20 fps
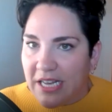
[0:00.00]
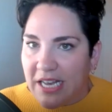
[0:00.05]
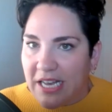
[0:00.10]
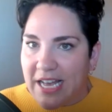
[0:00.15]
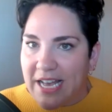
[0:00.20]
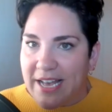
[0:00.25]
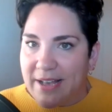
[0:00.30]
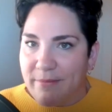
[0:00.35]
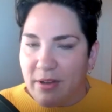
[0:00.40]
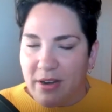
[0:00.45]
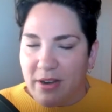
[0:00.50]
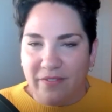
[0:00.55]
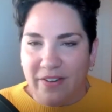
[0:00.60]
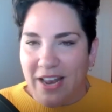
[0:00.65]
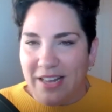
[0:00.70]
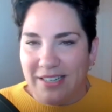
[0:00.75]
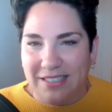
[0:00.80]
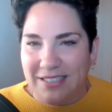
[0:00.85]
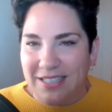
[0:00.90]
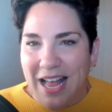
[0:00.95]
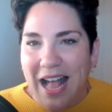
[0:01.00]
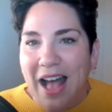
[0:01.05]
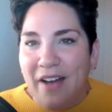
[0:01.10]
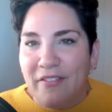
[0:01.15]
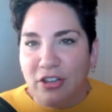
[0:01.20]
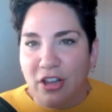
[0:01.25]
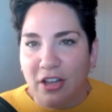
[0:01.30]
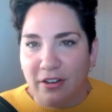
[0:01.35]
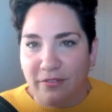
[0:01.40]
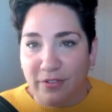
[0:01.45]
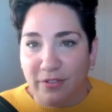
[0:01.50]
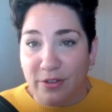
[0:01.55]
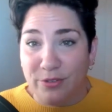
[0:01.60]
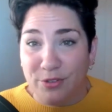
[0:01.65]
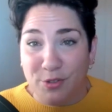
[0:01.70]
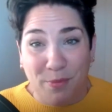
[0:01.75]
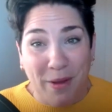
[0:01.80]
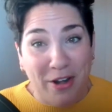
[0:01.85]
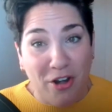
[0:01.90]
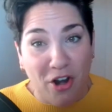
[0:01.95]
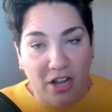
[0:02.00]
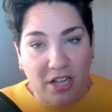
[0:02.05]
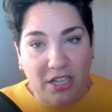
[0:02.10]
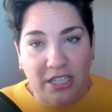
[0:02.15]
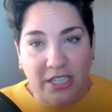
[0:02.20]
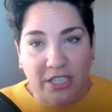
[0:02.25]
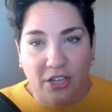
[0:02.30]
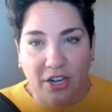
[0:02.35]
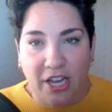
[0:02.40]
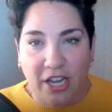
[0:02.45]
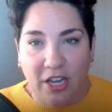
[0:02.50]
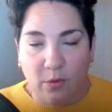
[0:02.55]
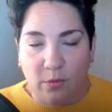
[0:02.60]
And if it doesn't have a lot of views, you might not click on it.